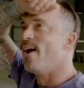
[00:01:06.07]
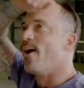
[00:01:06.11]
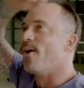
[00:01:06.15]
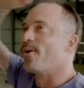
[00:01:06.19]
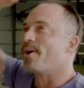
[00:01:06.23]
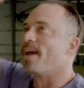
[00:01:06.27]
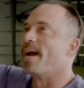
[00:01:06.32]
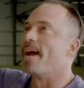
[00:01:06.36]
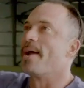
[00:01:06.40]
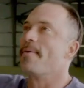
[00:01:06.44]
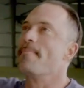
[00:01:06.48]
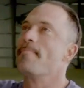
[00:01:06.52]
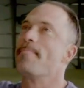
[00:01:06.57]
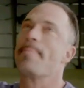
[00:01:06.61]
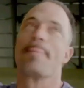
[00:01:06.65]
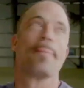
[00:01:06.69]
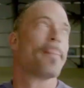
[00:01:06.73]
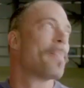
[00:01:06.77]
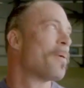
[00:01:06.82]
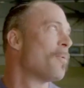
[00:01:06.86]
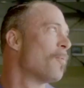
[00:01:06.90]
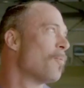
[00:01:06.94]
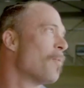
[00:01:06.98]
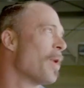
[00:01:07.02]
Okay,
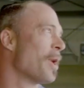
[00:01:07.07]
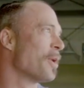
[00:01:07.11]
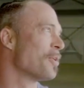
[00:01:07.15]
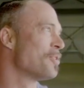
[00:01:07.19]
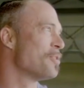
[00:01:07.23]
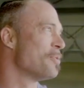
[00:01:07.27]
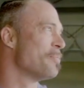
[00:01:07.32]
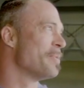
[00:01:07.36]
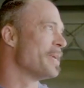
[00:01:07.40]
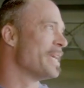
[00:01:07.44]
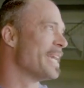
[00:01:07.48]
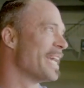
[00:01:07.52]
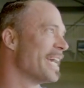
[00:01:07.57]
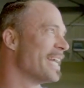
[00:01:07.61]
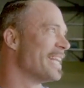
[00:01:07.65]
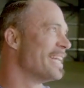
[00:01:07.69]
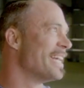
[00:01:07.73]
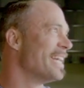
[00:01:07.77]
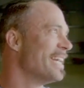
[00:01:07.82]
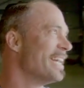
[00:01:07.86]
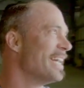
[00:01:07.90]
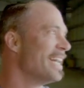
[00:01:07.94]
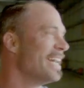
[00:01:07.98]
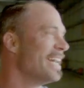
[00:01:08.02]
where to begin?